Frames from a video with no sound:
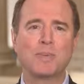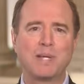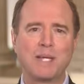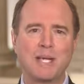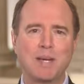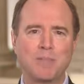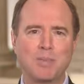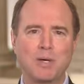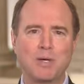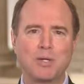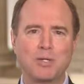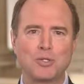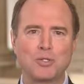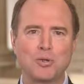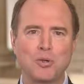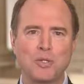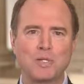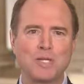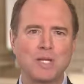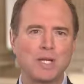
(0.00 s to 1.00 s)
will be kept on a
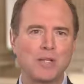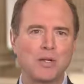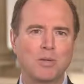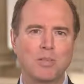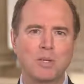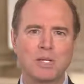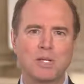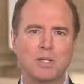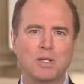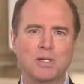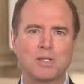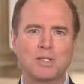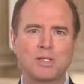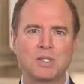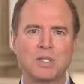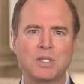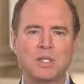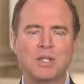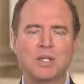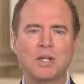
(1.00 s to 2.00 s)
short tether,
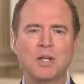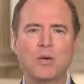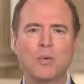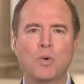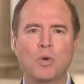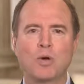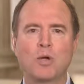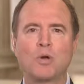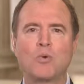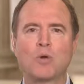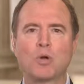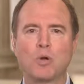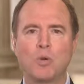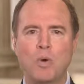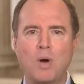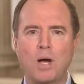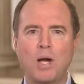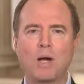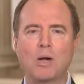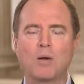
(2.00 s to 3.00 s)
because we're going to
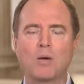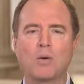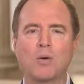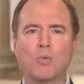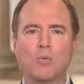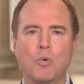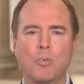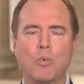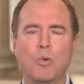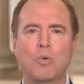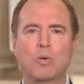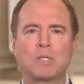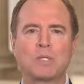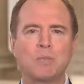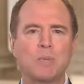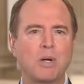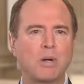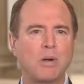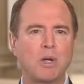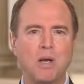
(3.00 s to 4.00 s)
require
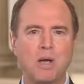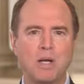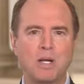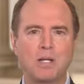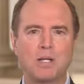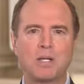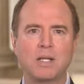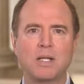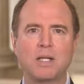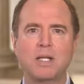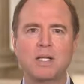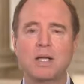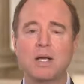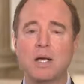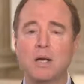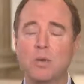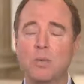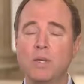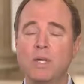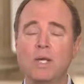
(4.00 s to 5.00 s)
reports periodically.
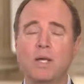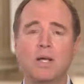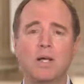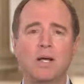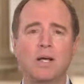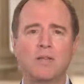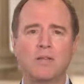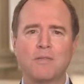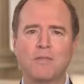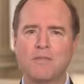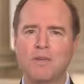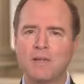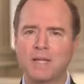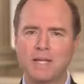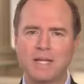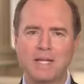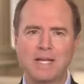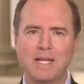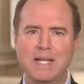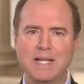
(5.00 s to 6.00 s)
We can cut the
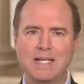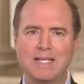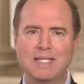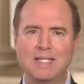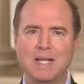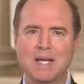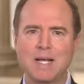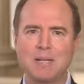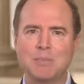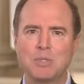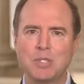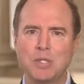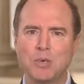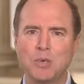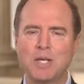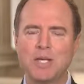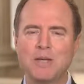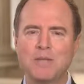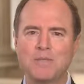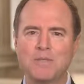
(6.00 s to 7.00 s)
funding at any time.
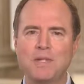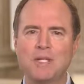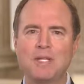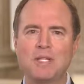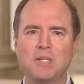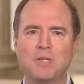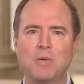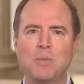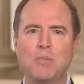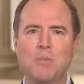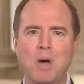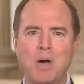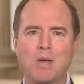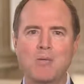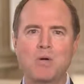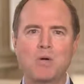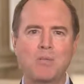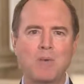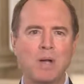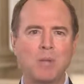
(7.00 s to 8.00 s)
So if these
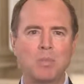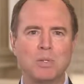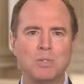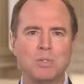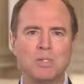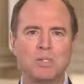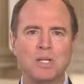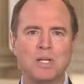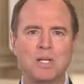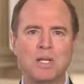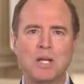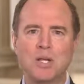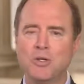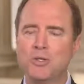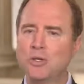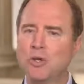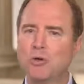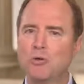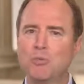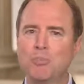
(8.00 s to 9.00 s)
moderate rebels
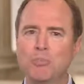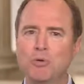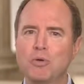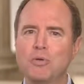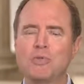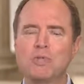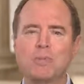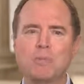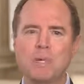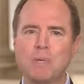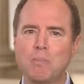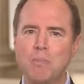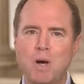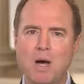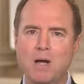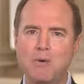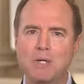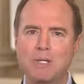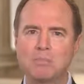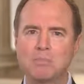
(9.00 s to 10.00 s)
don't prove to be
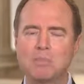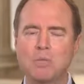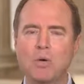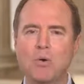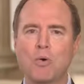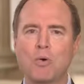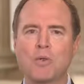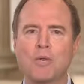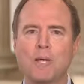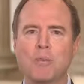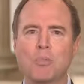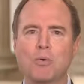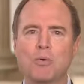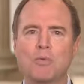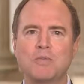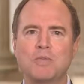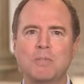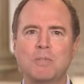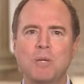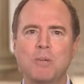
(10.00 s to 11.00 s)
moderate, or they
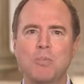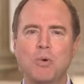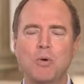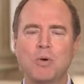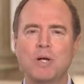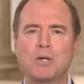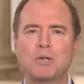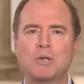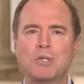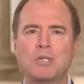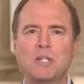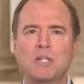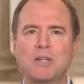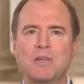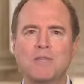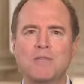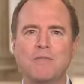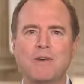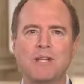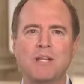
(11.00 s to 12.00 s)
prove to be more
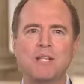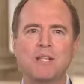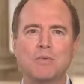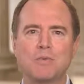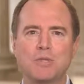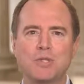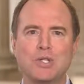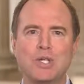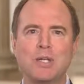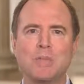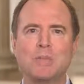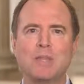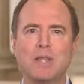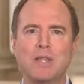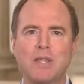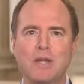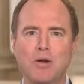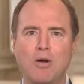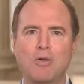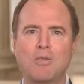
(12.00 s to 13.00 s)
interested in fighting the regime
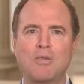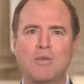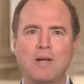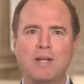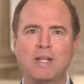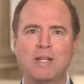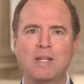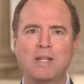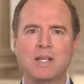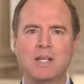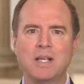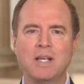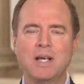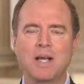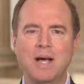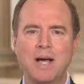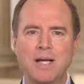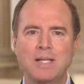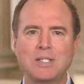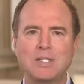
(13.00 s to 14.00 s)
than they are fighting
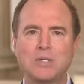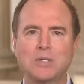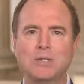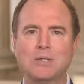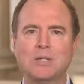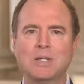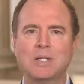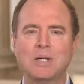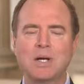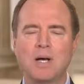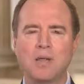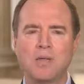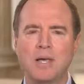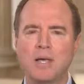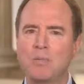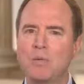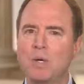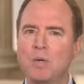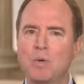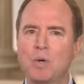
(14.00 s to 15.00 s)
ISIL,
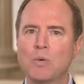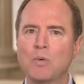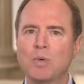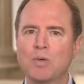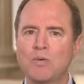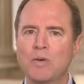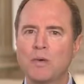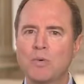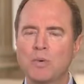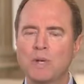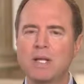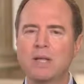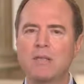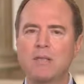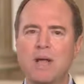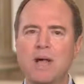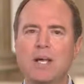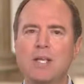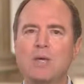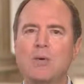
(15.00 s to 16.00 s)
then we will
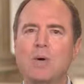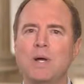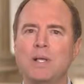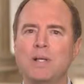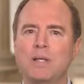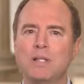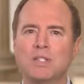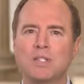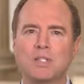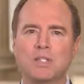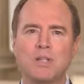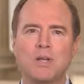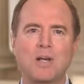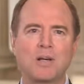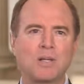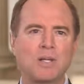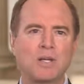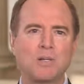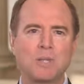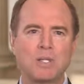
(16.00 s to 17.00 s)
reevaluate. This is
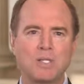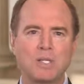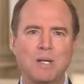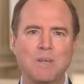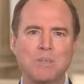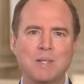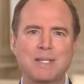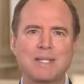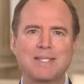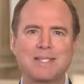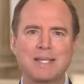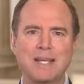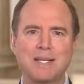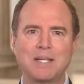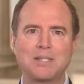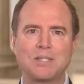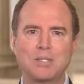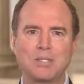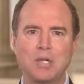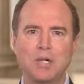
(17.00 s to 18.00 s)
not going to be something
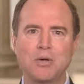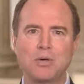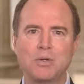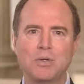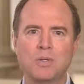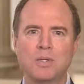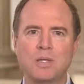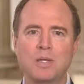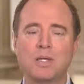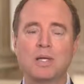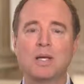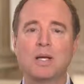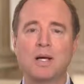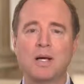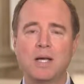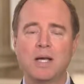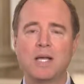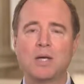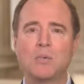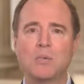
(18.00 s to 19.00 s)
set in stone.
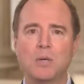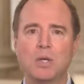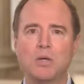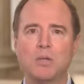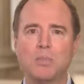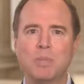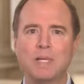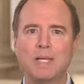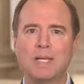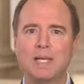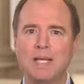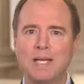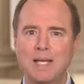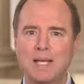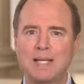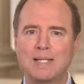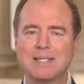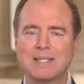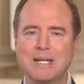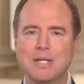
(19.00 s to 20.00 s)
It will be
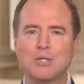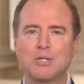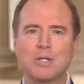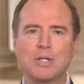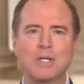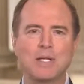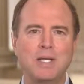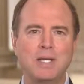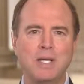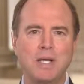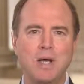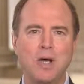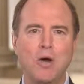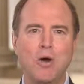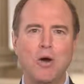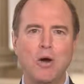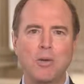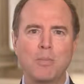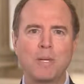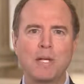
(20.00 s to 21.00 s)
essentially
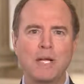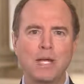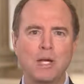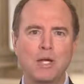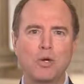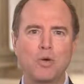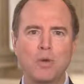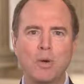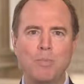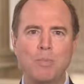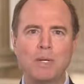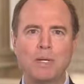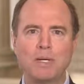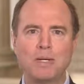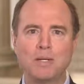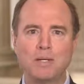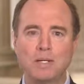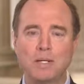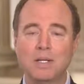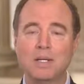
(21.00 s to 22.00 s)
arming and
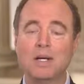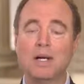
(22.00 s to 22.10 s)
equipping,